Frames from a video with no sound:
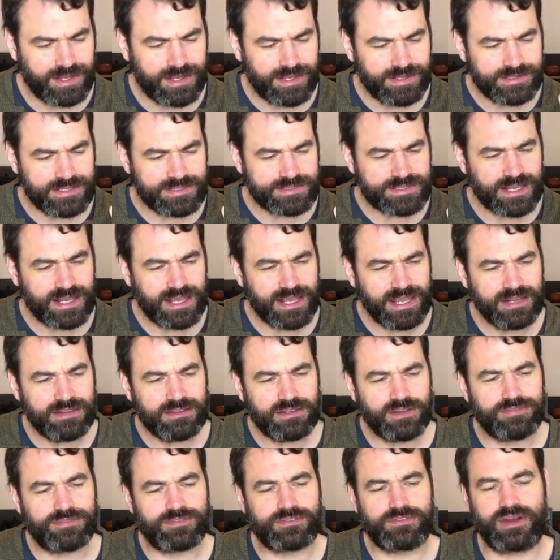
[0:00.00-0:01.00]
There's a hint
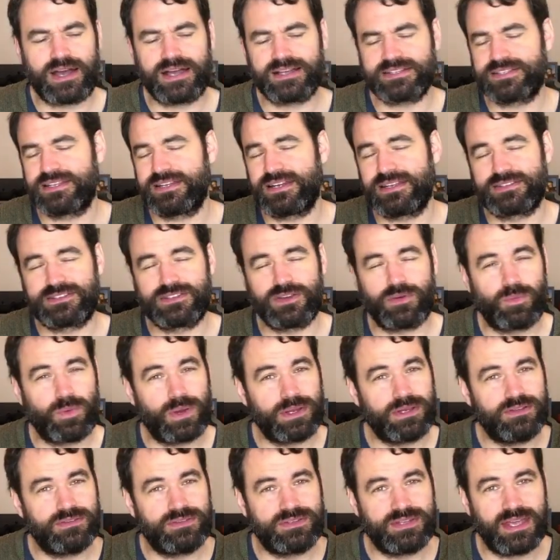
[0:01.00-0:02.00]
of grassiness. So
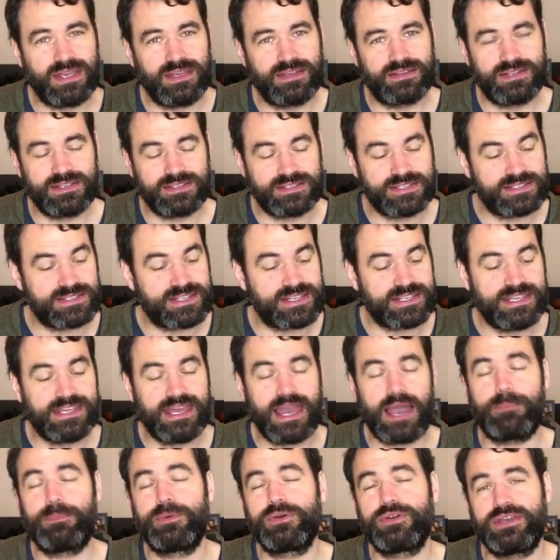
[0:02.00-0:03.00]
when you take, this is a
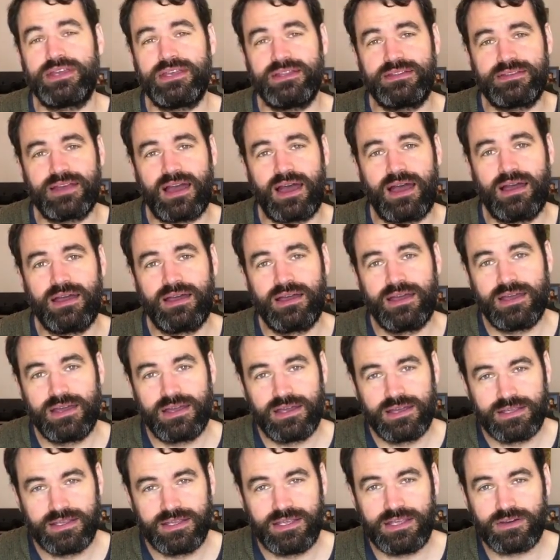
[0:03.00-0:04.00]
Yabukita
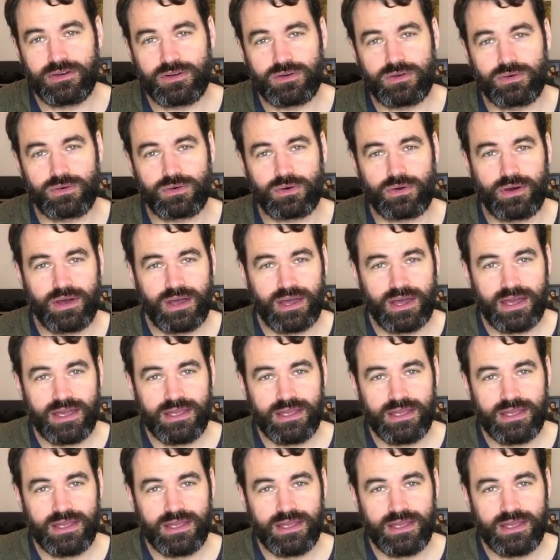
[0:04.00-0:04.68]
Gyokuro.